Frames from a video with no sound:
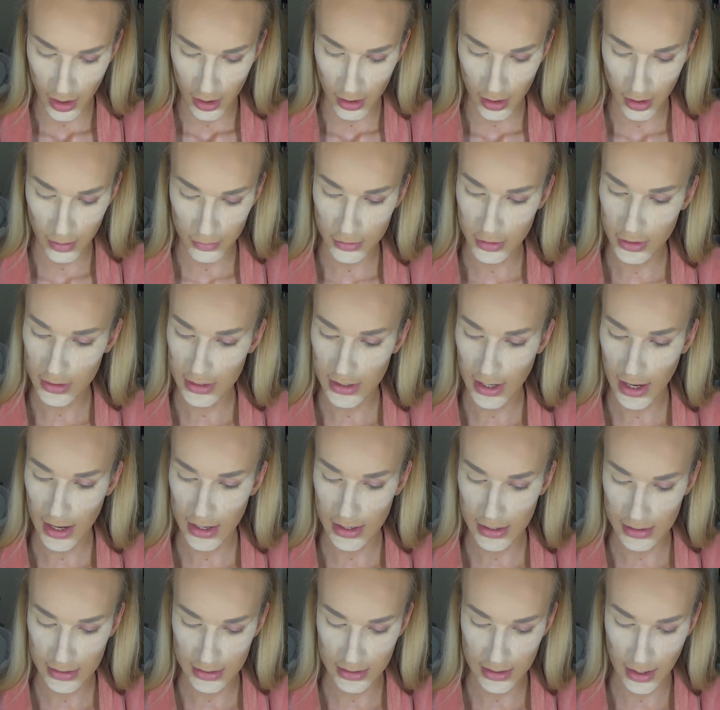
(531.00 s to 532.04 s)
Now I'm just
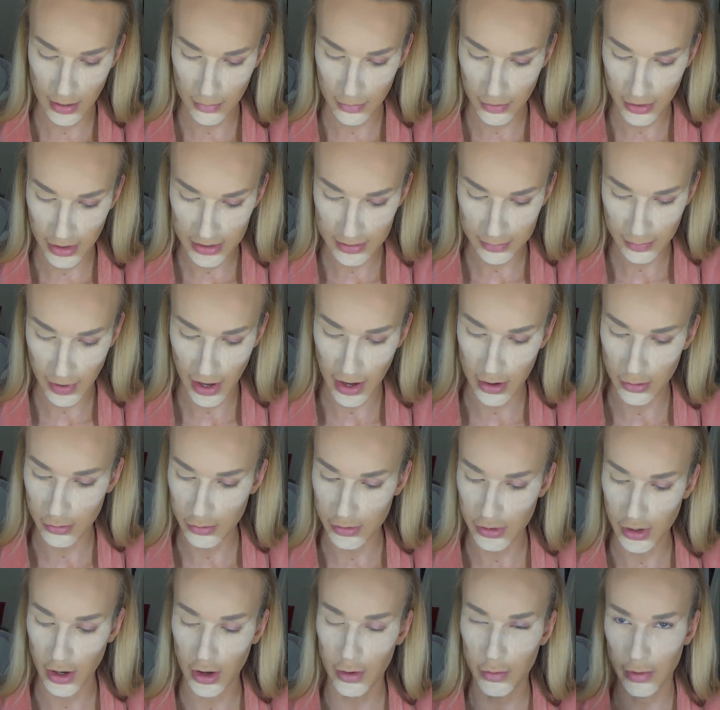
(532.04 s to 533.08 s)
adding some of this
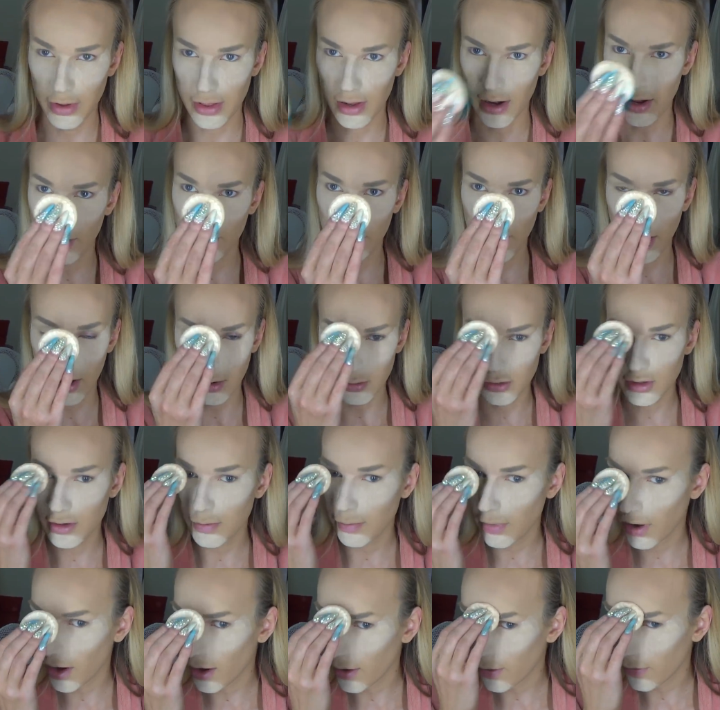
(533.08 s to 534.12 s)
powder with like a powder
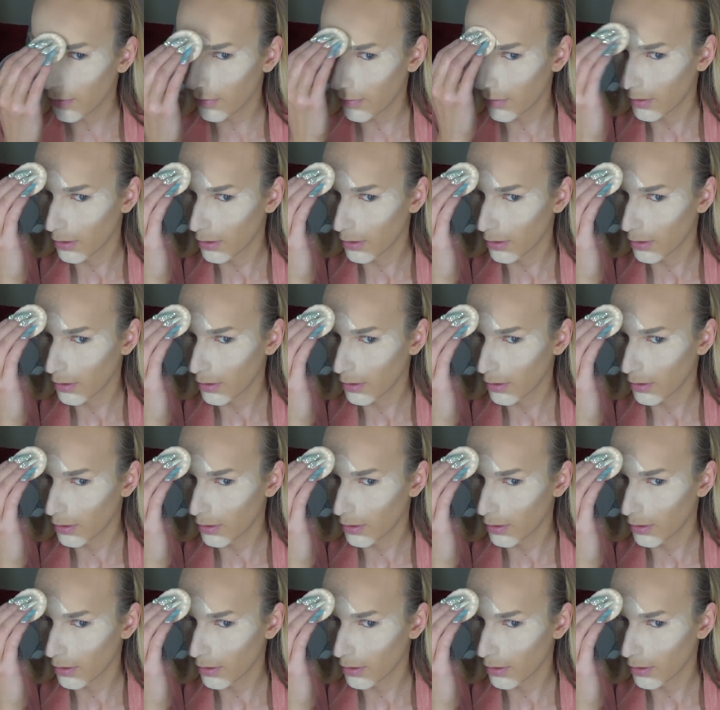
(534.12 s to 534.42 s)
puff,